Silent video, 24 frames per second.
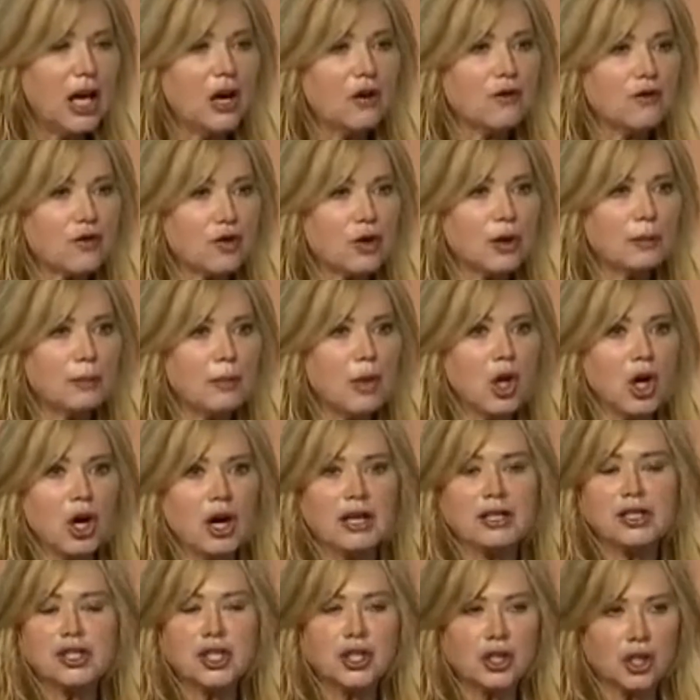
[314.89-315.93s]
from
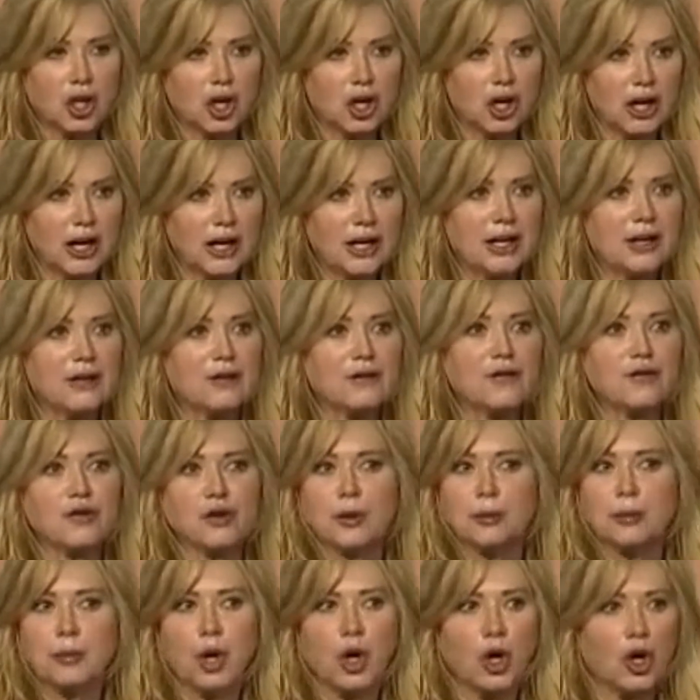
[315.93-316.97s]
lot to lot and
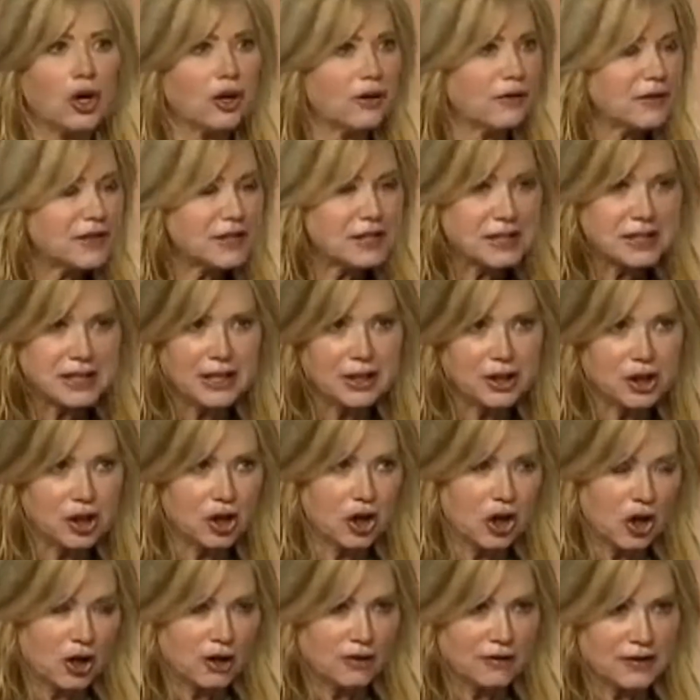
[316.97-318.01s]
from harvesting to
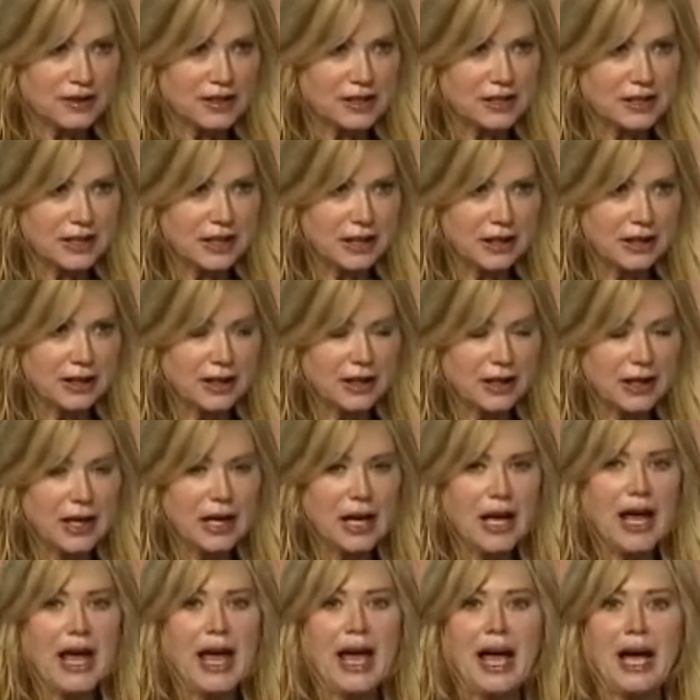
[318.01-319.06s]
harvesting.
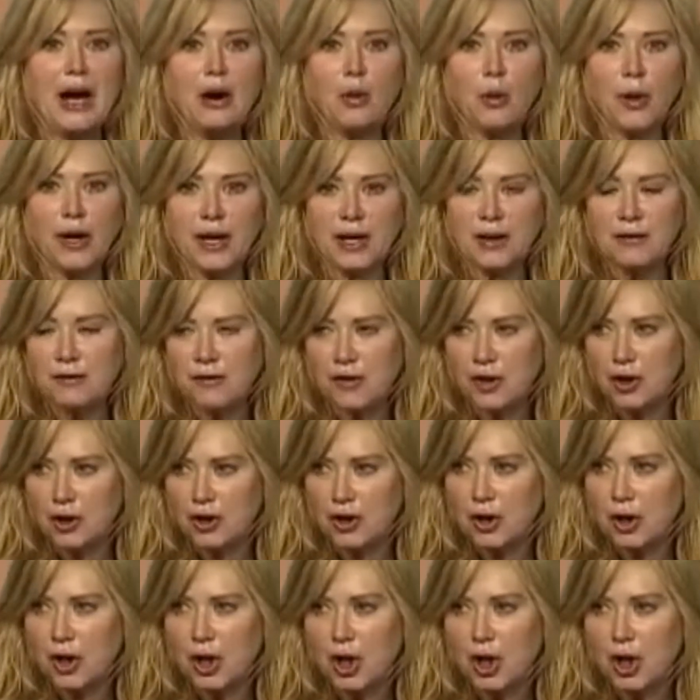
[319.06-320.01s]
However,